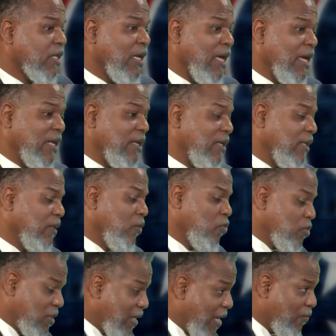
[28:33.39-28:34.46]
And
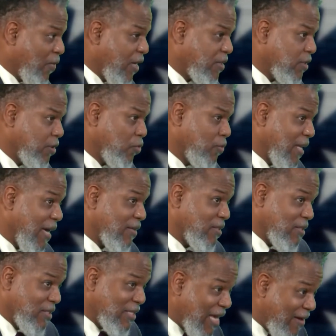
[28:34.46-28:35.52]
losing that race in
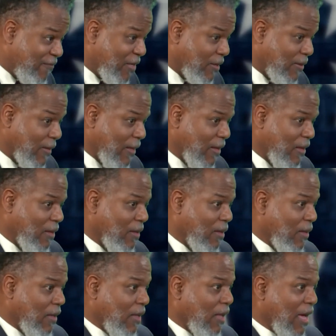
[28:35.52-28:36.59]
2007,
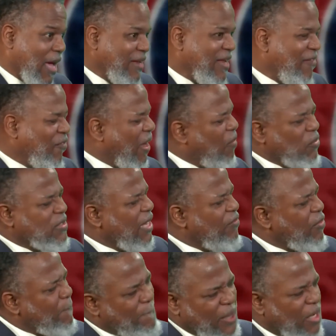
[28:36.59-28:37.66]
I was
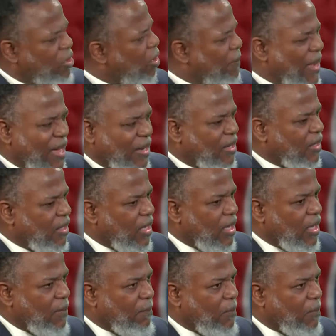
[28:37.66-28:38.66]
never bitter about it.